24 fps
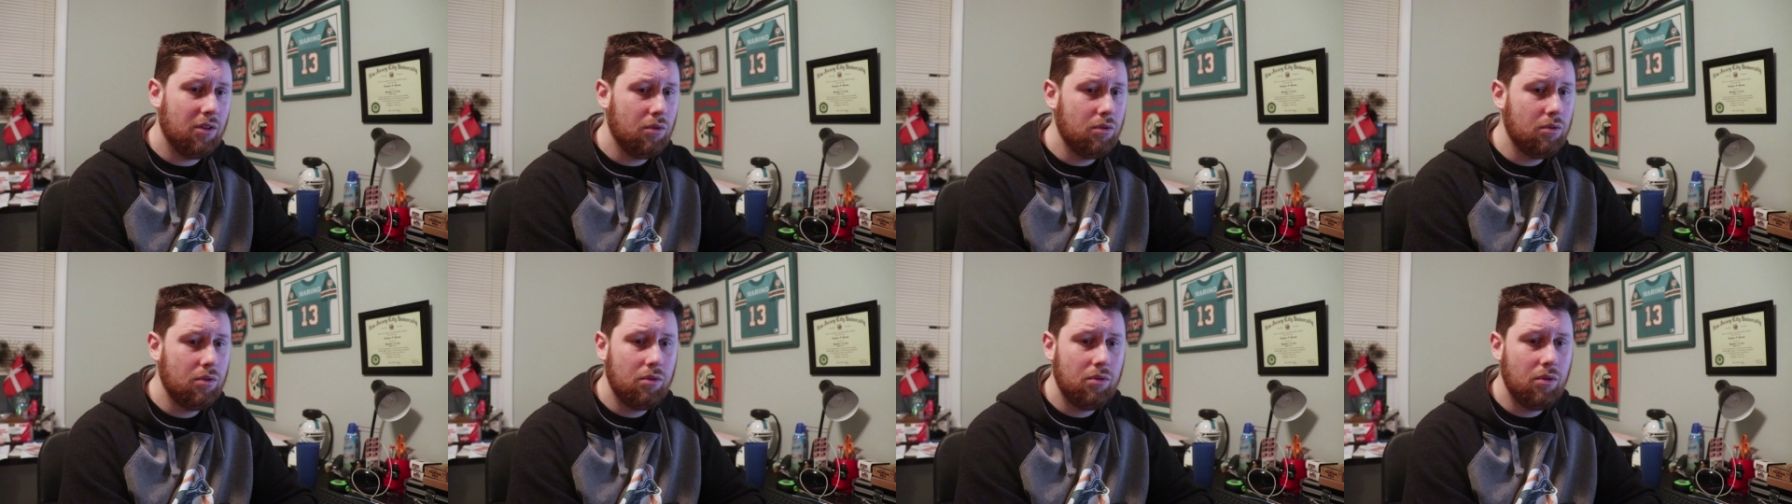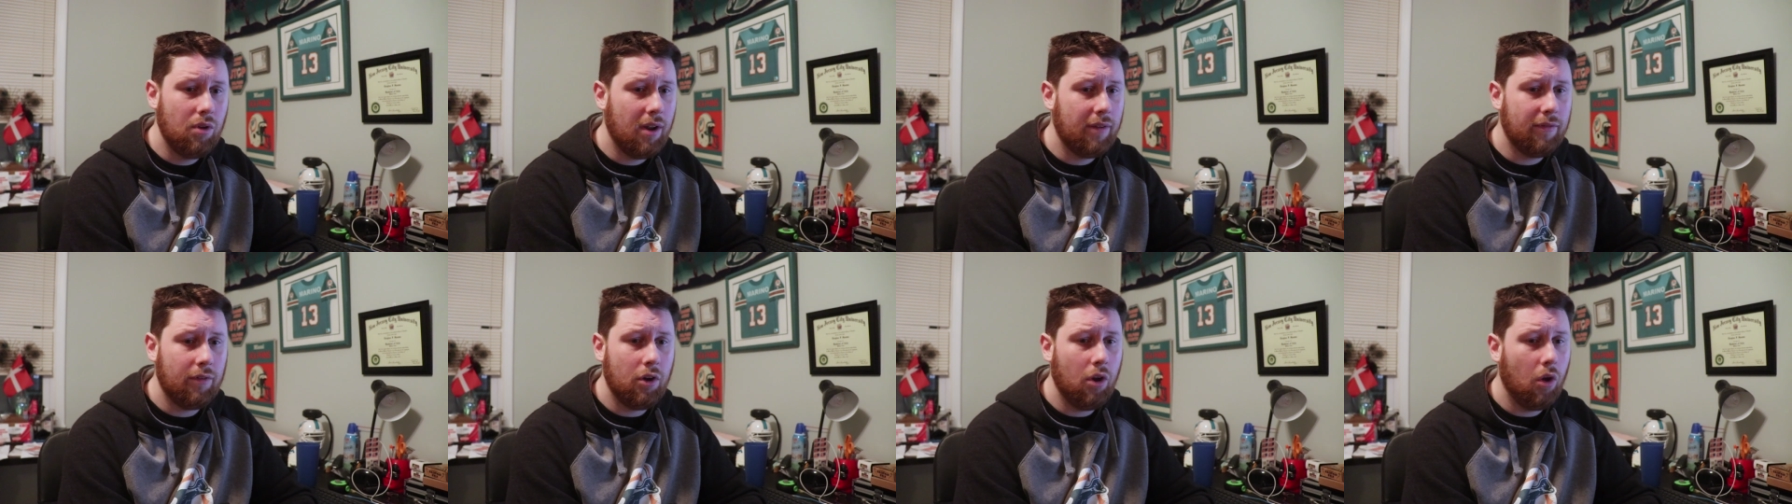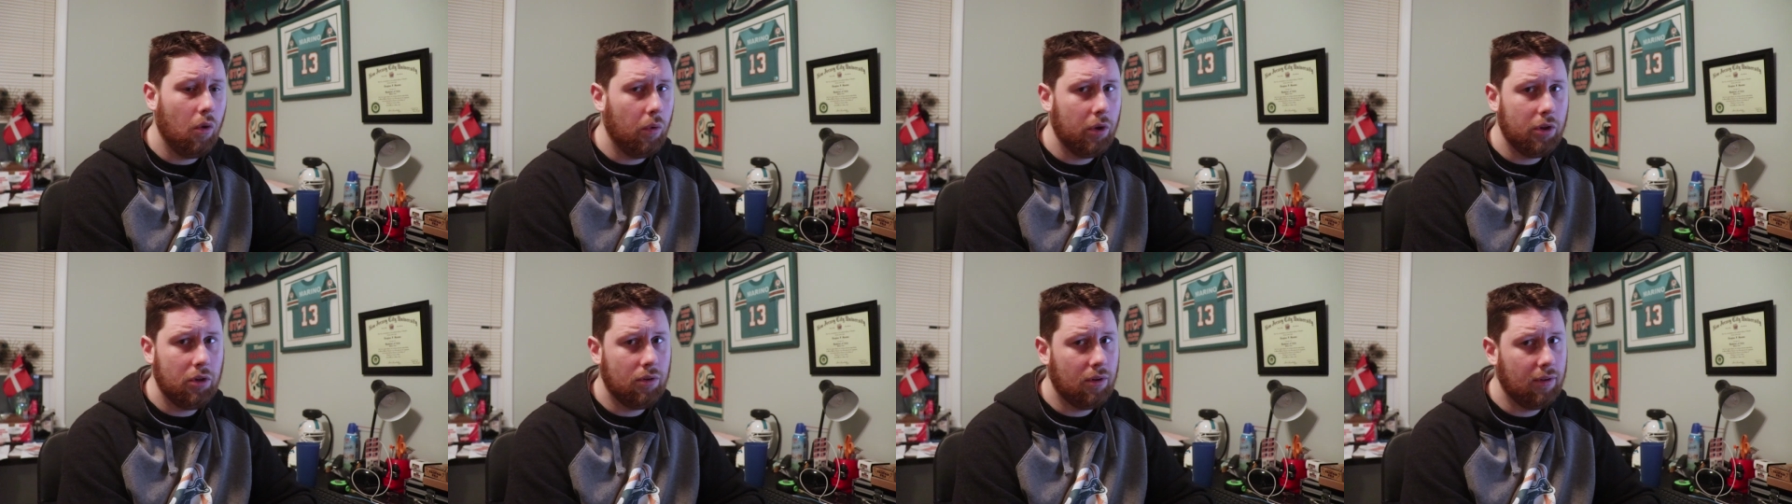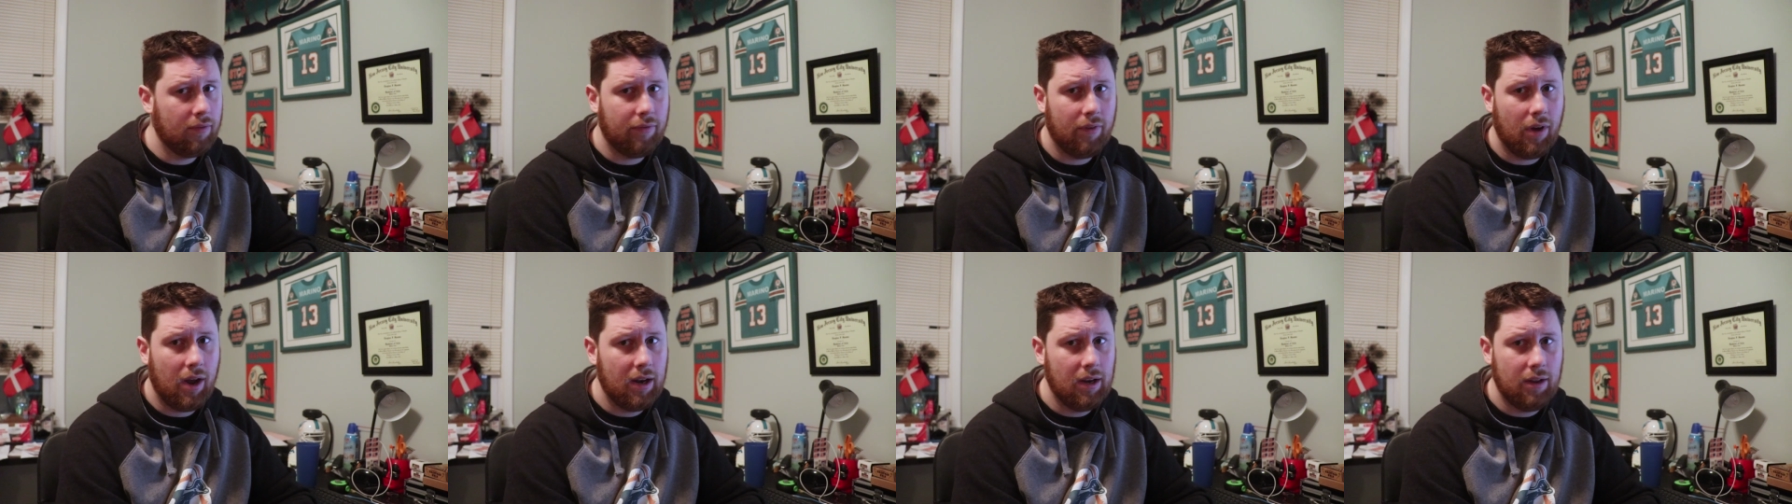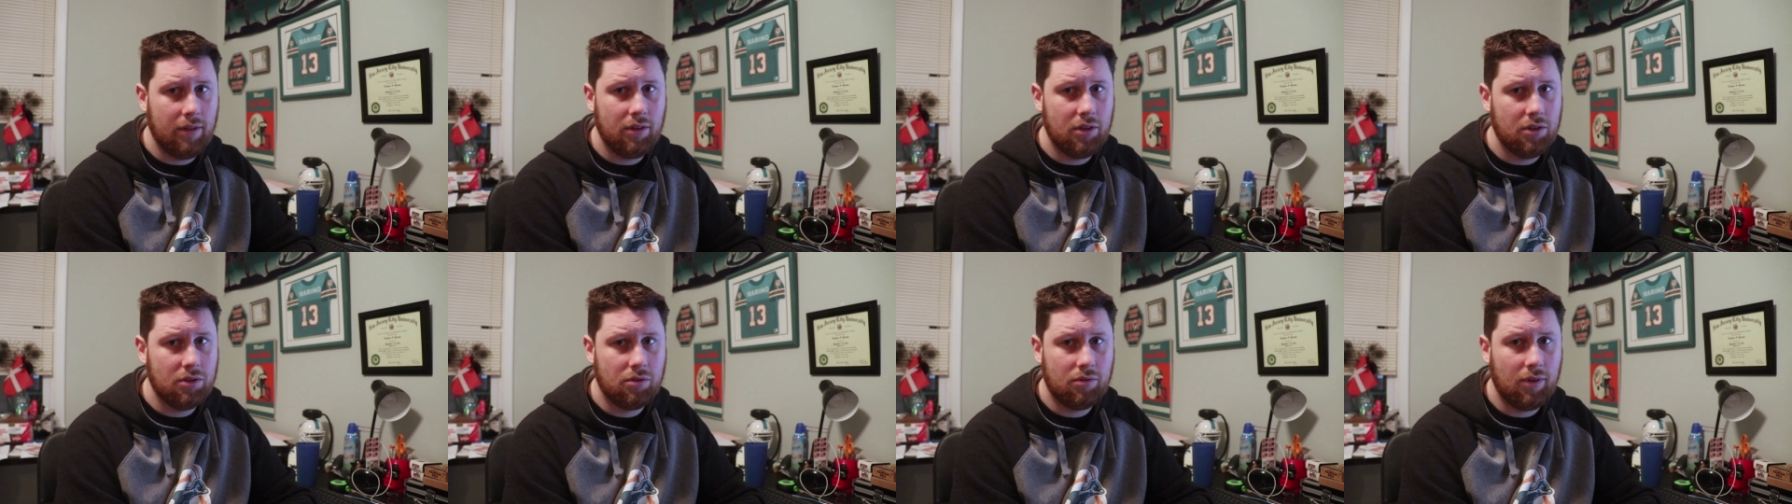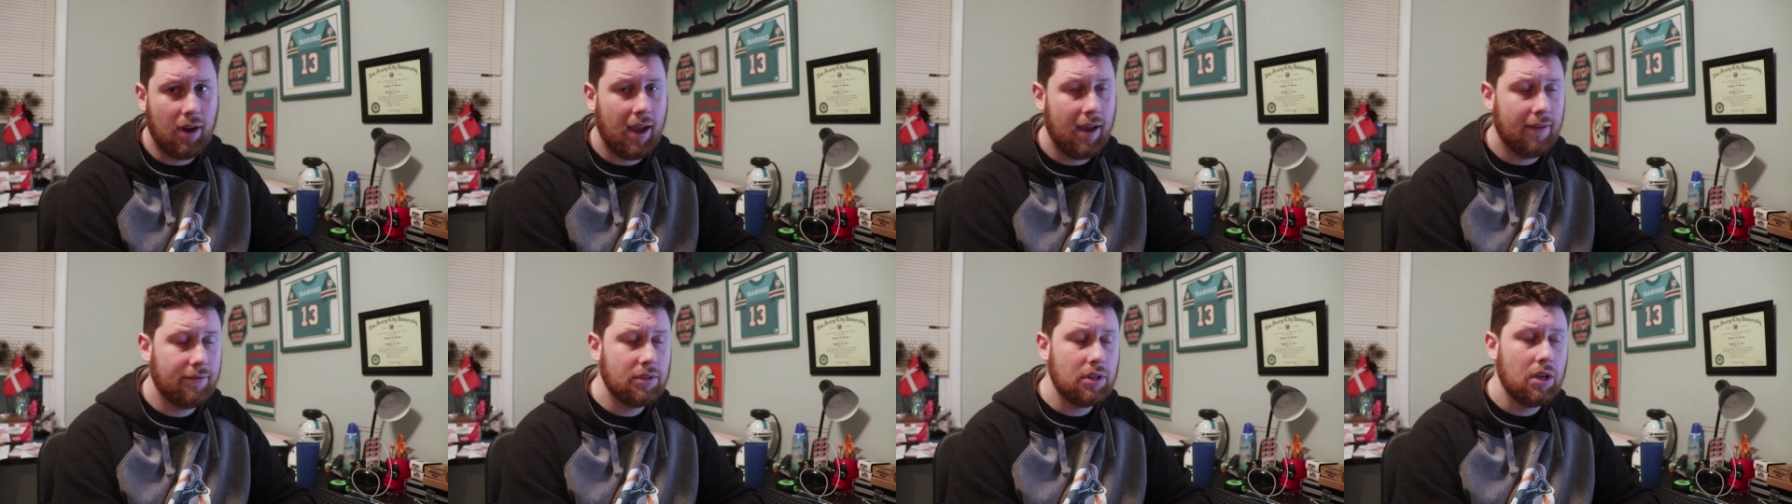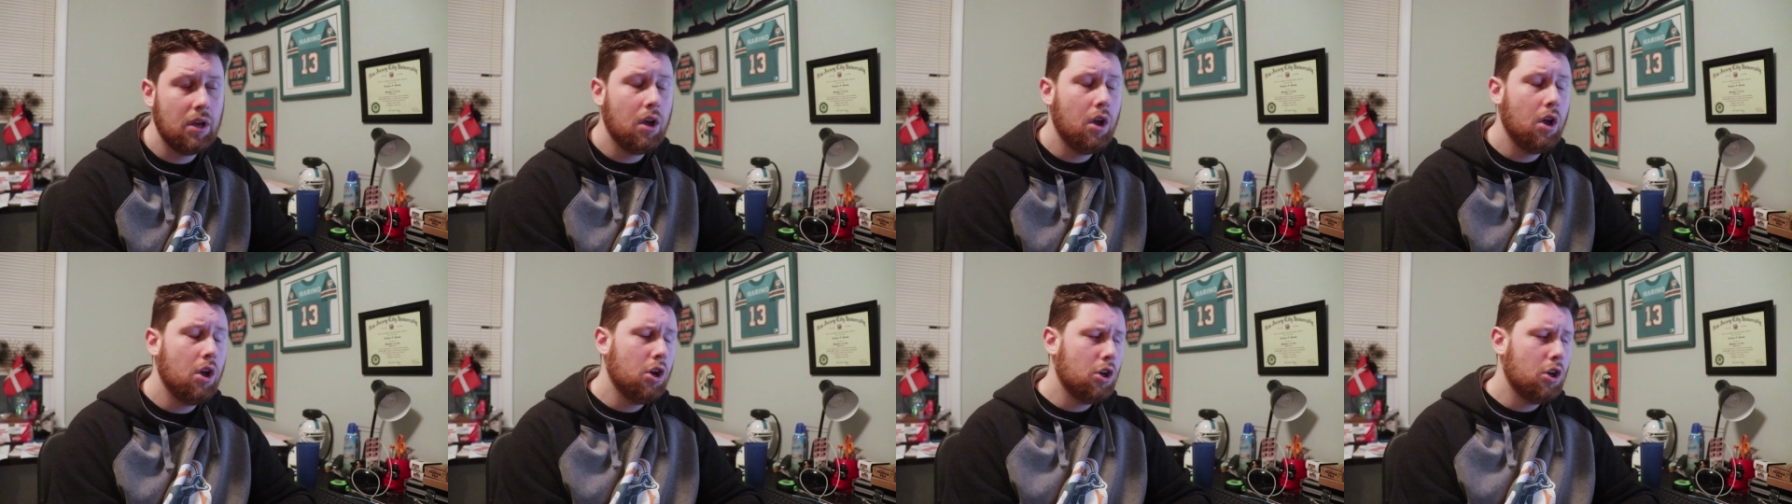You, you never know what you could find in these drafts.